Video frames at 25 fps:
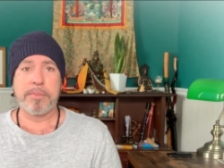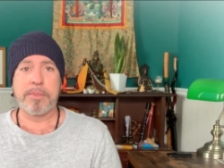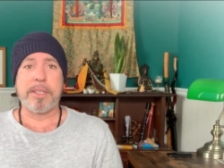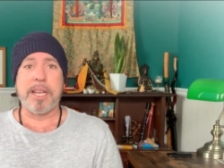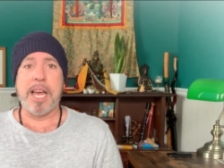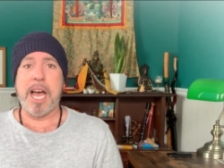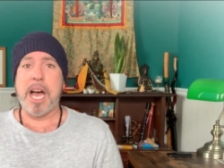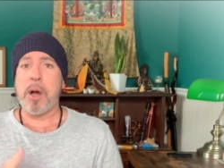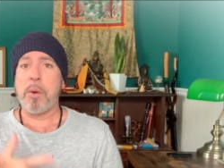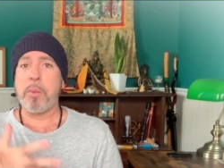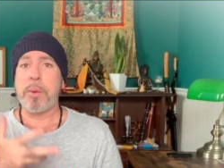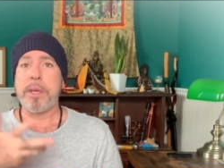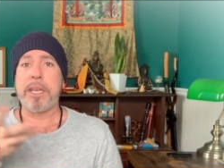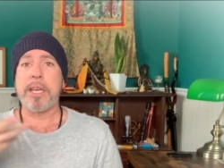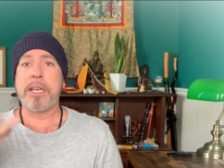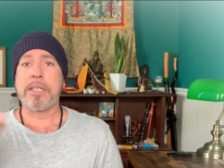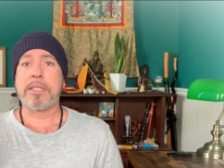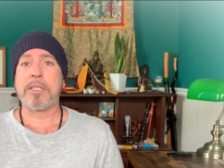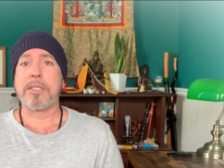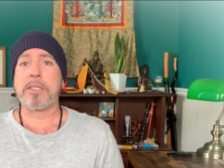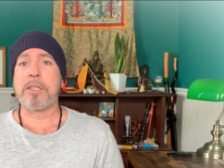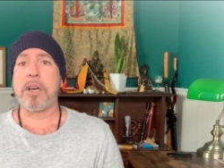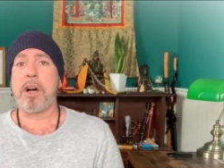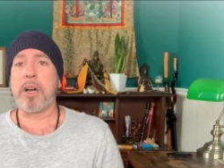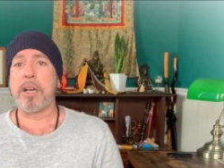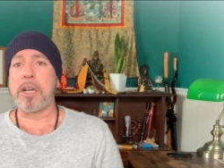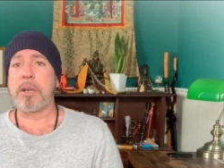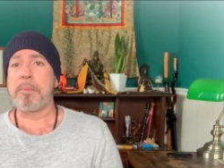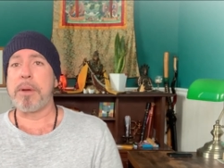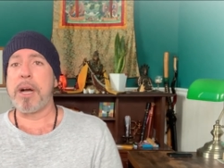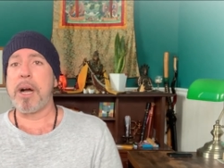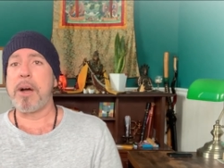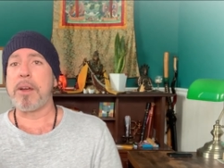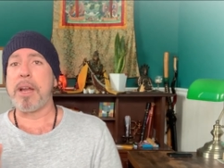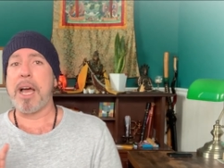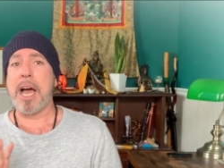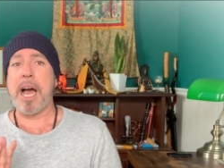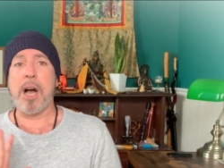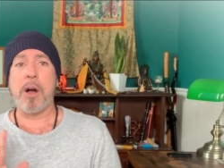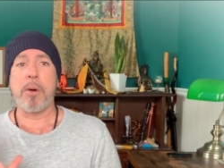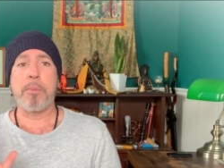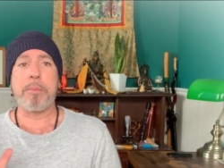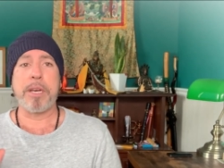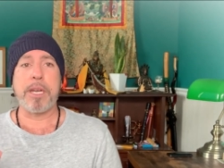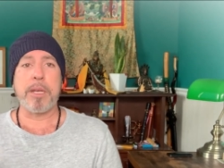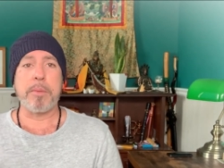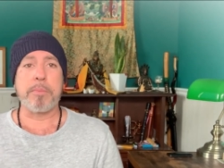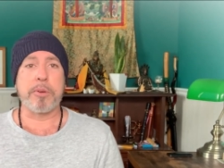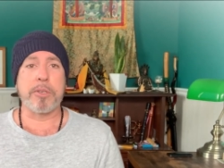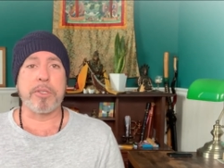Now we get to talk about how
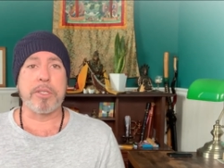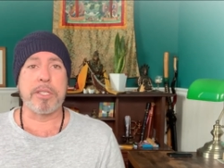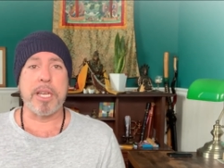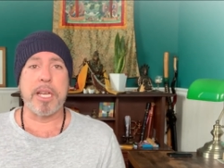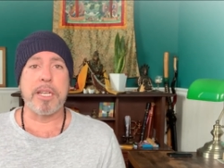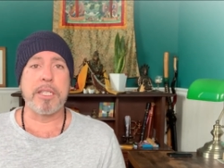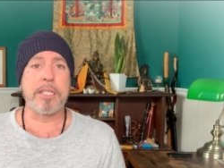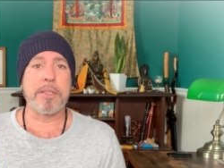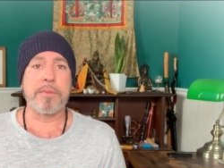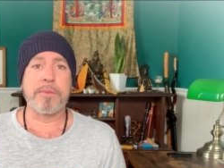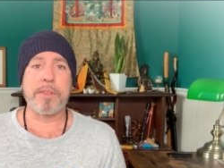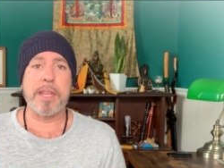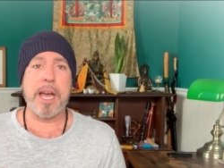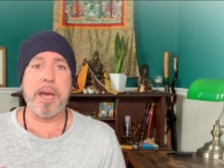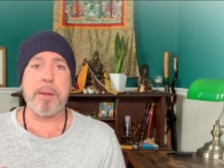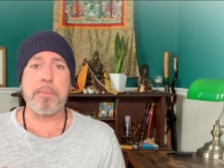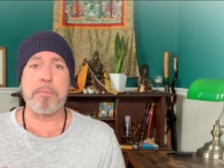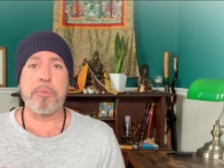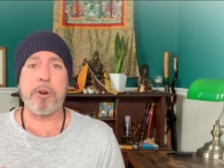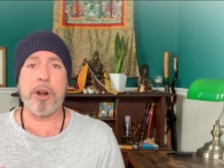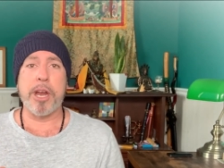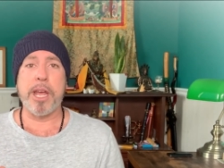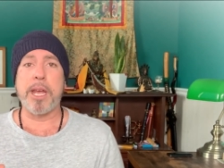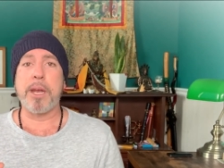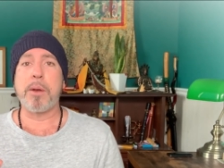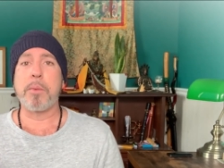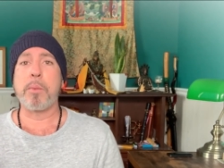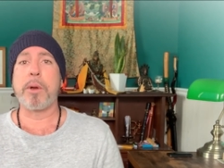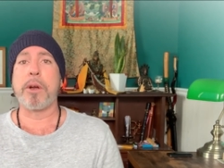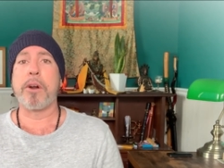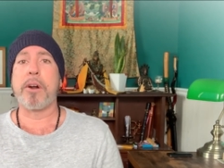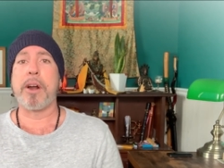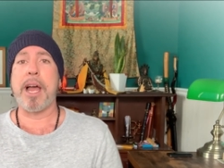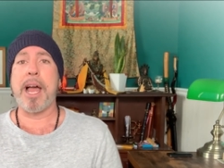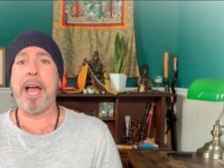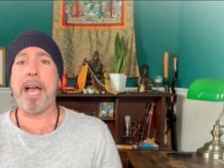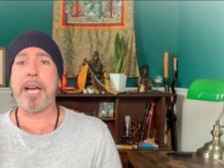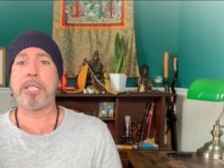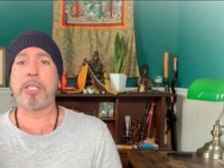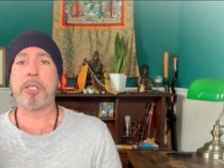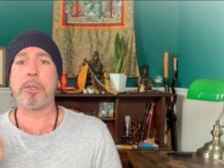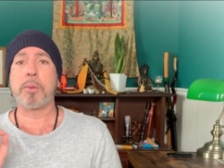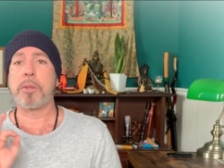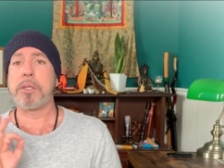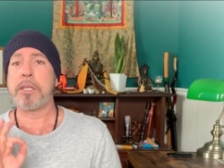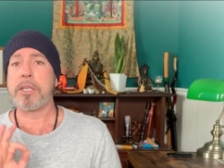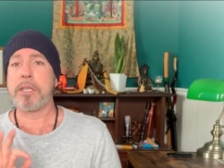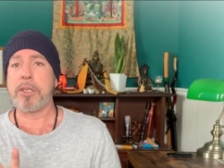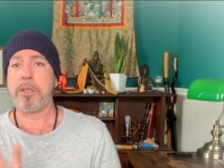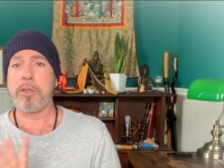many % of that brain we're
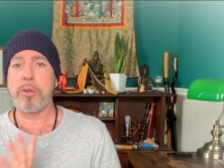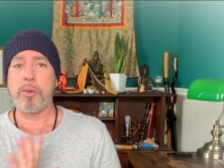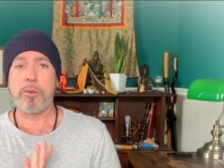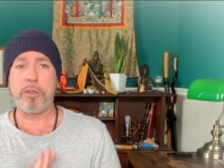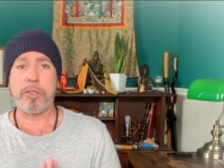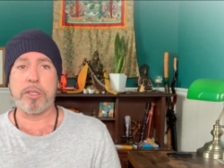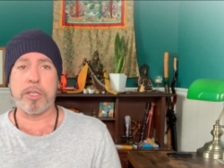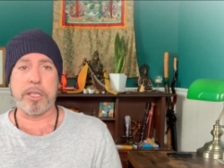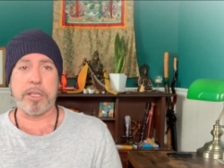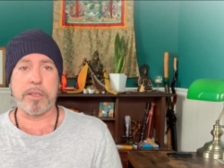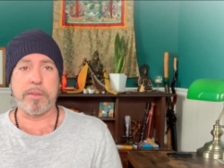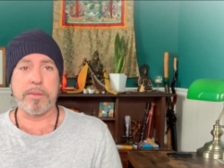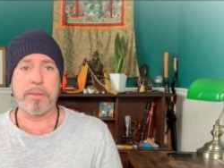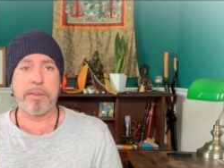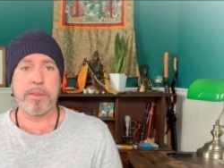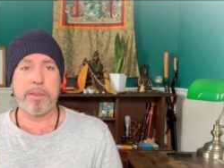actually using.